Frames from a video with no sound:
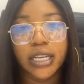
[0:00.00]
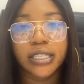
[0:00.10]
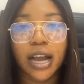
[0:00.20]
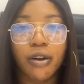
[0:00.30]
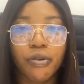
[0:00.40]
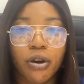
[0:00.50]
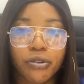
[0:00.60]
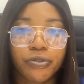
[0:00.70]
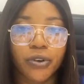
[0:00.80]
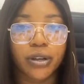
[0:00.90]
It can
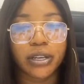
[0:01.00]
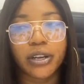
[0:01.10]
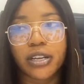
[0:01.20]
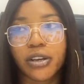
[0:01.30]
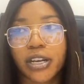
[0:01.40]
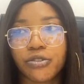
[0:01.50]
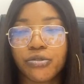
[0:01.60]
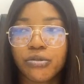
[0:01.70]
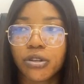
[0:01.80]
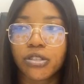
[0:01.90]
run for, you can
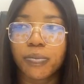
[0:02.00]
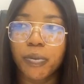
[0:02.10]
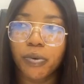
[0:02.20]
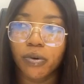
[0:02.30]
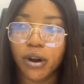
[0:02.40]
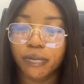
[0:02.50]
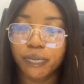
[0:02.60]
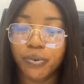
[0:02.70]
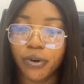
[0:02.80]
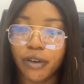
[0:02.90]
do a top-up
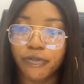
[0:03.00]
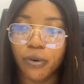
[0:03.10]
program for